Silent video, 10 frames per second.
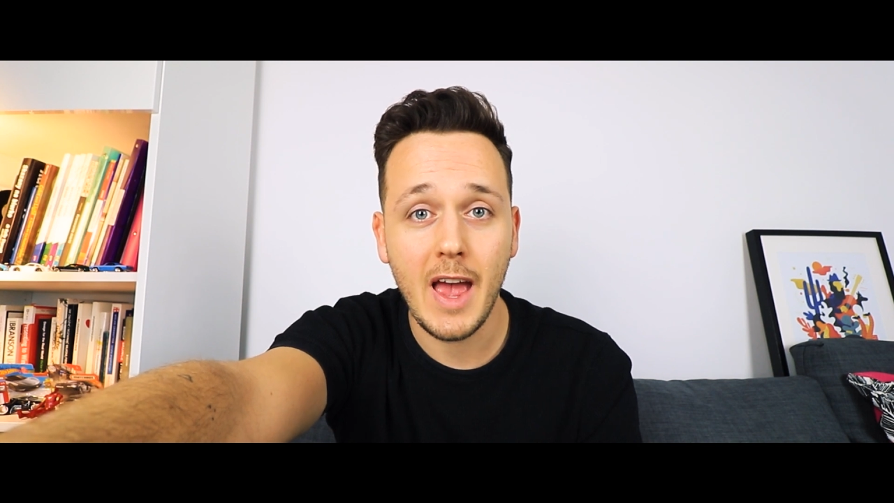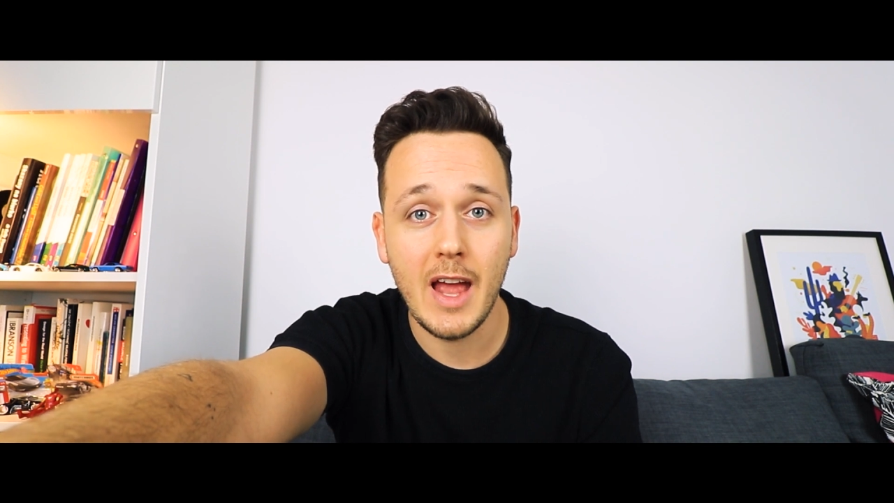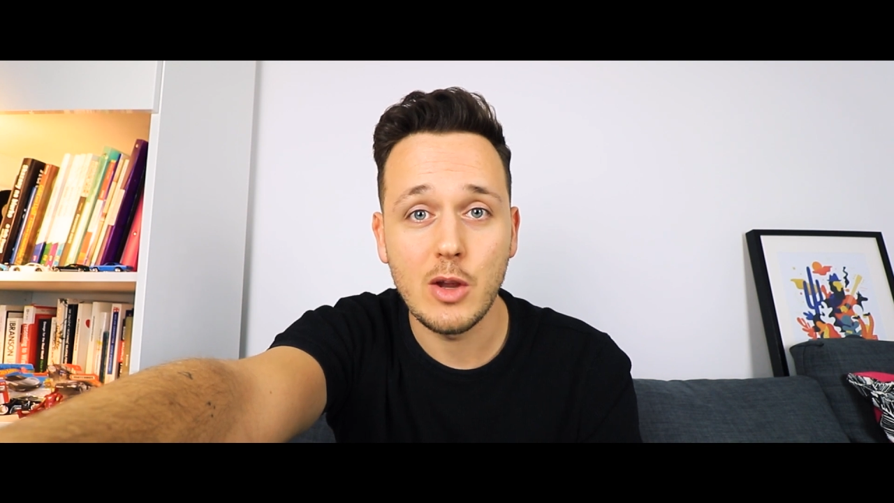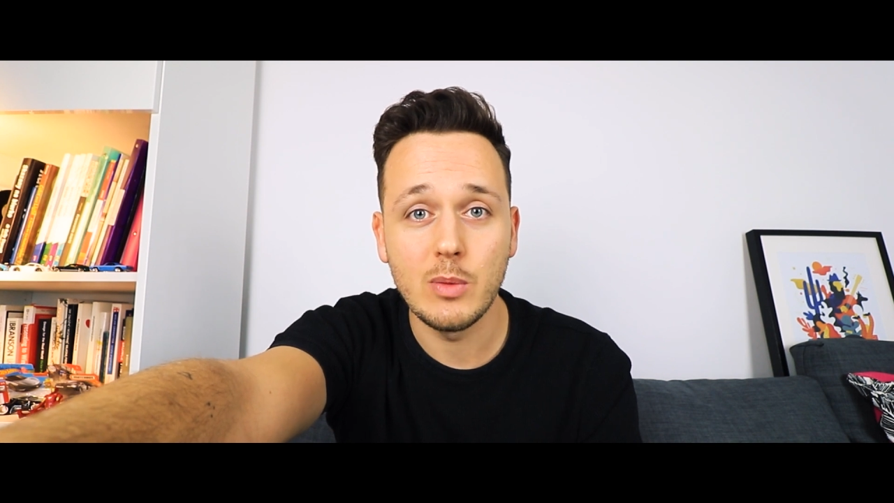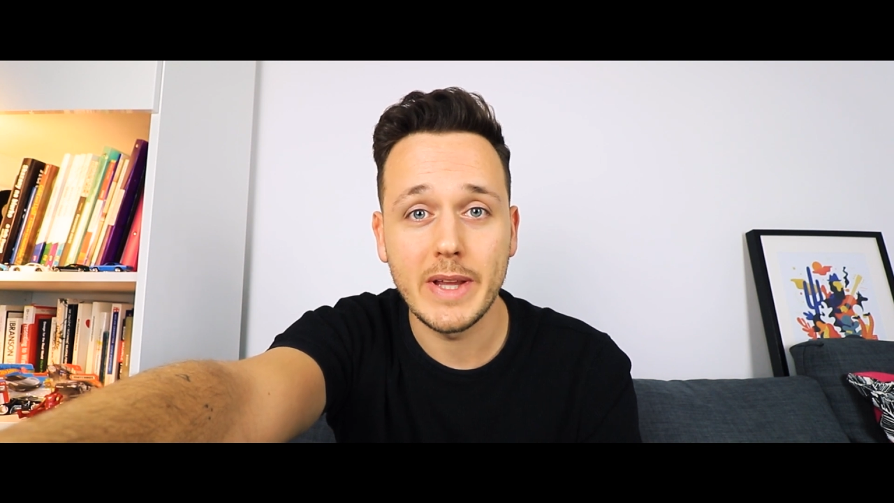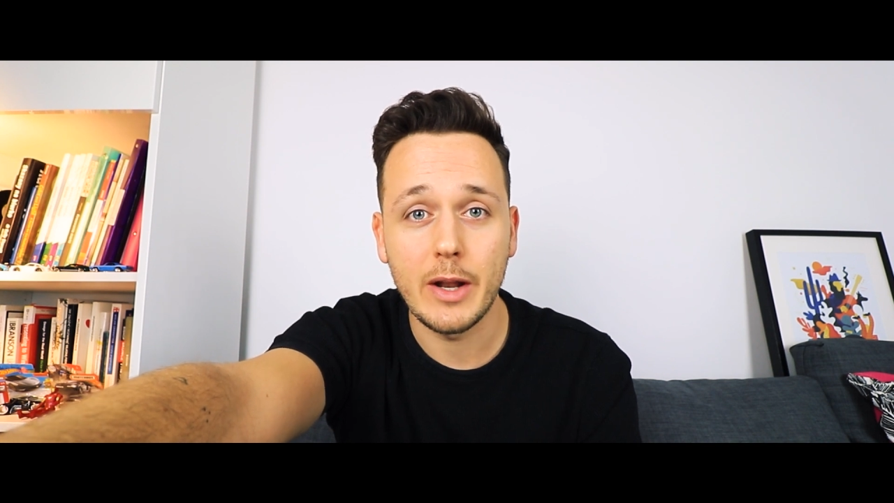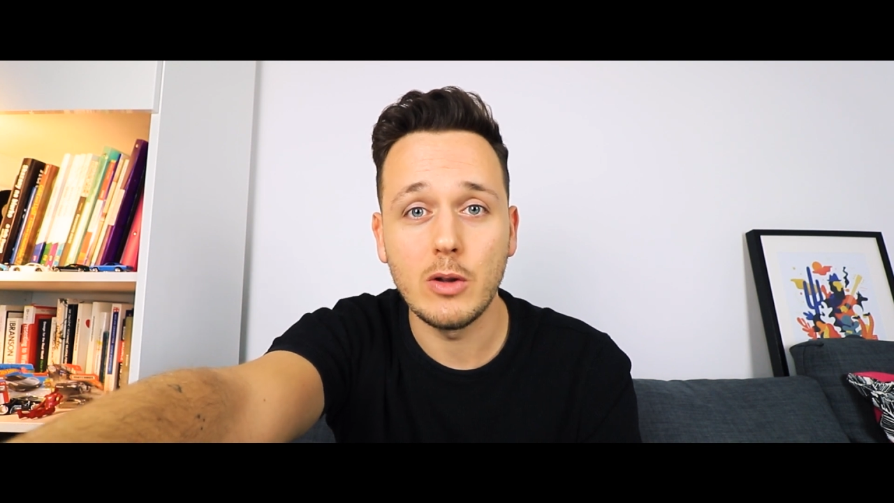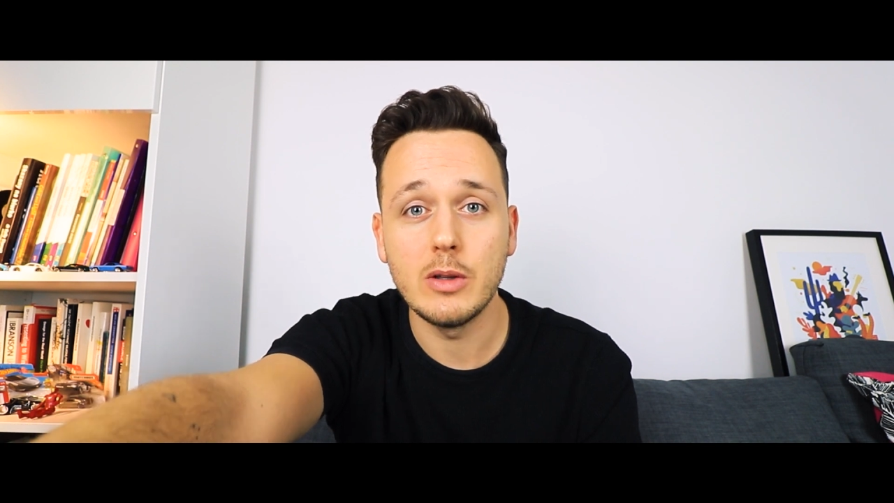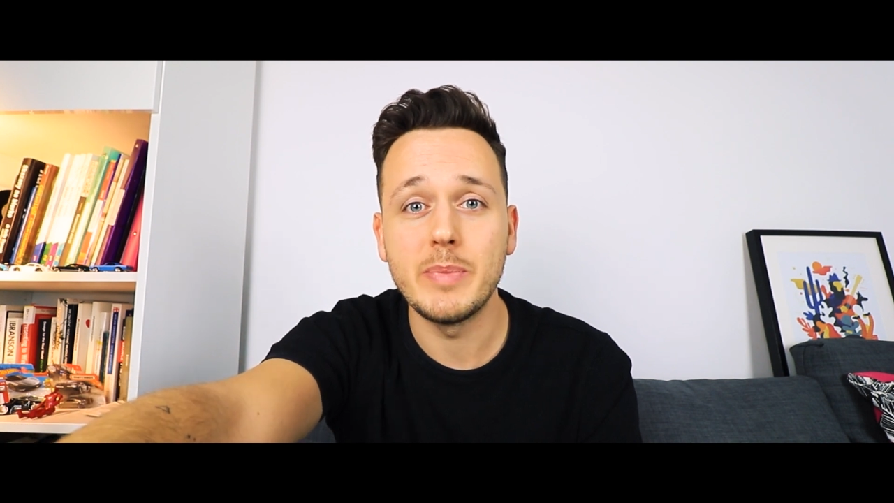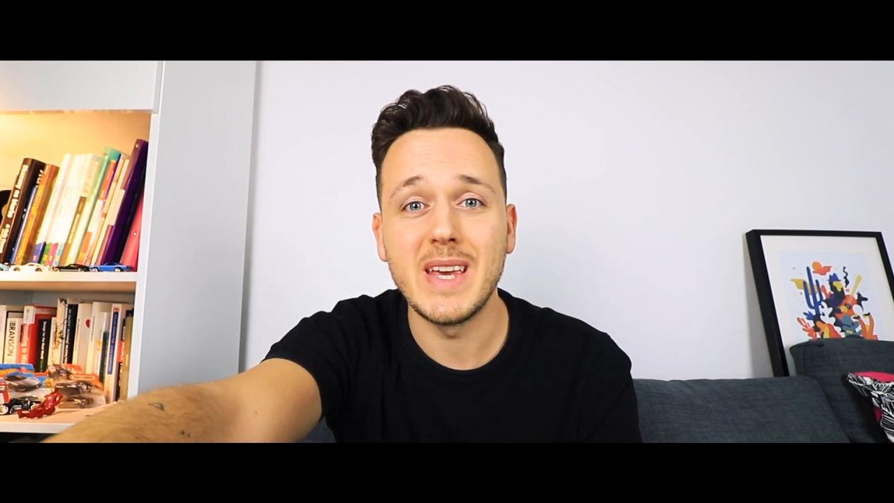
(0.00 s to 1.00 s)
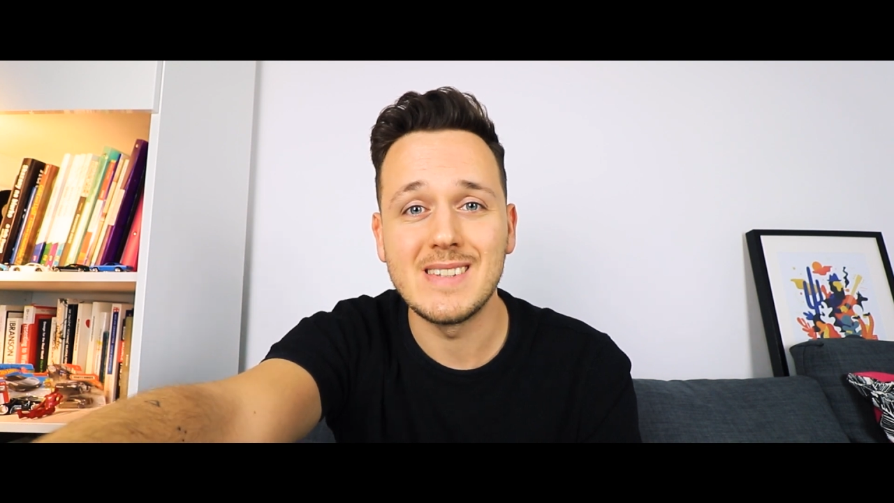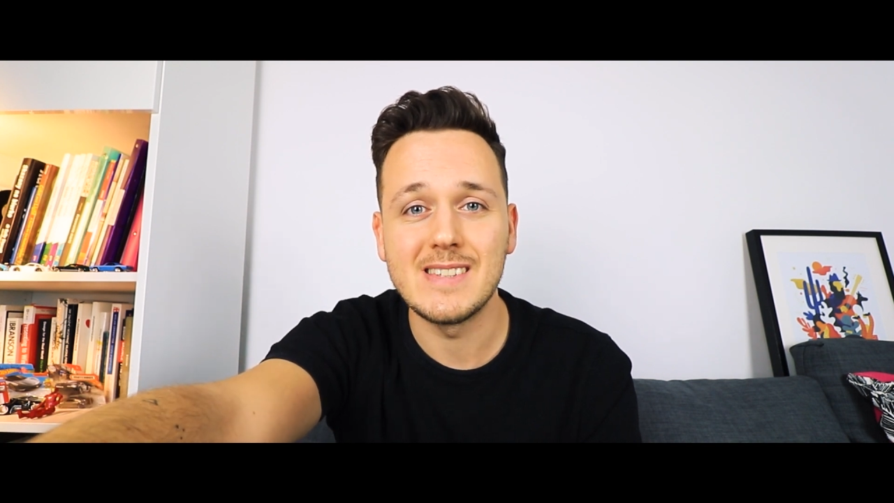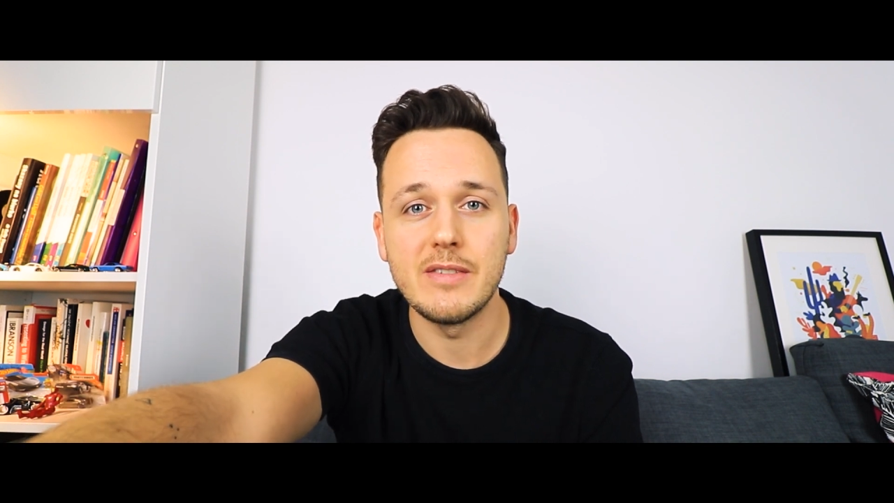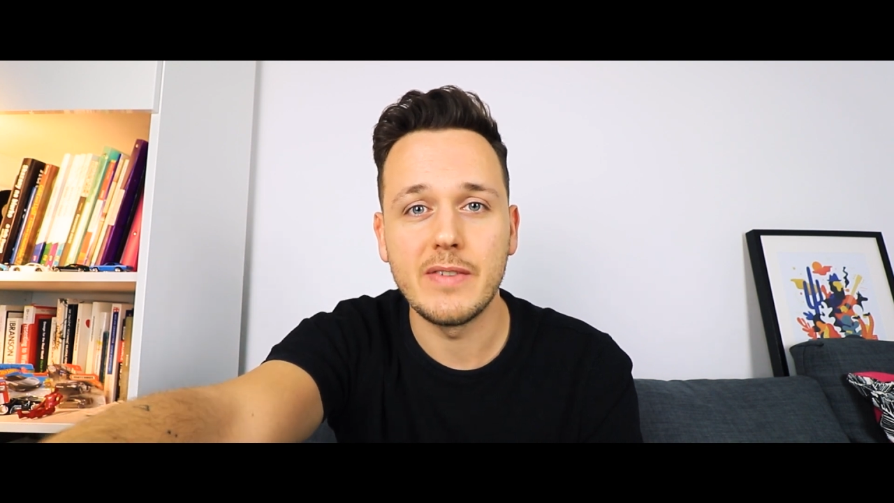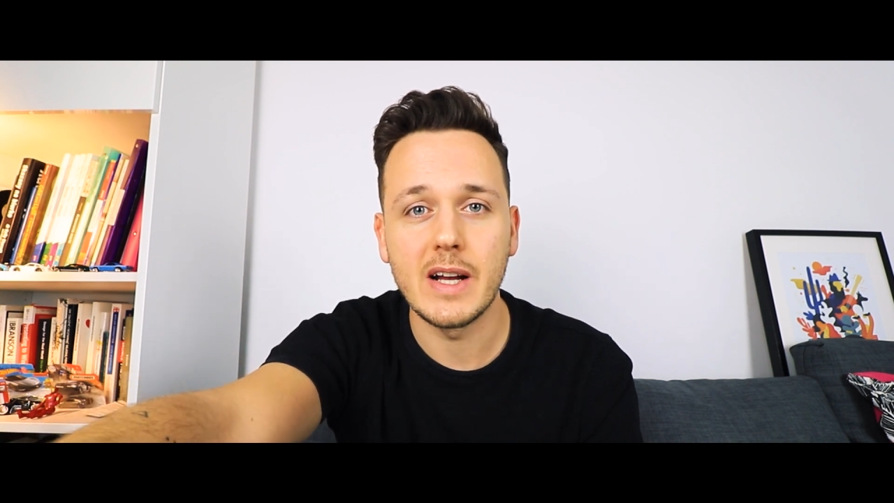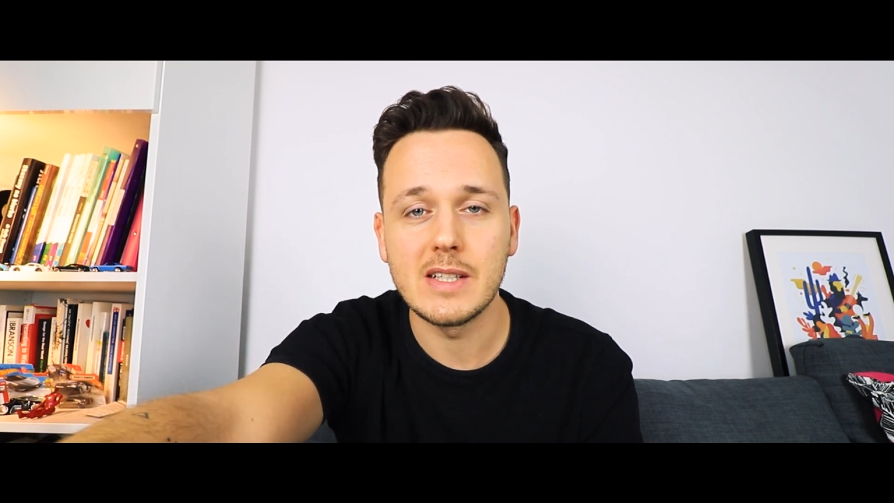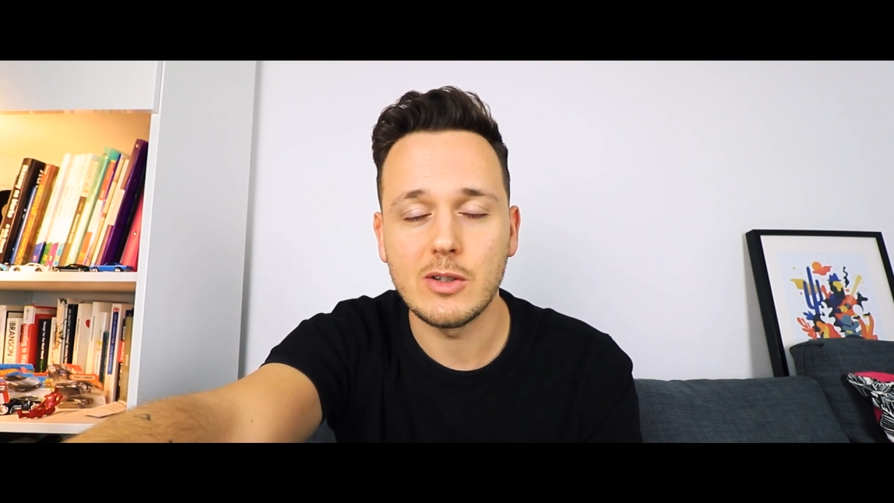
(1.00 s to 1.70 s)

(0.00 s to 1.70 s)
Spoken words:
and you will get all the PSD files,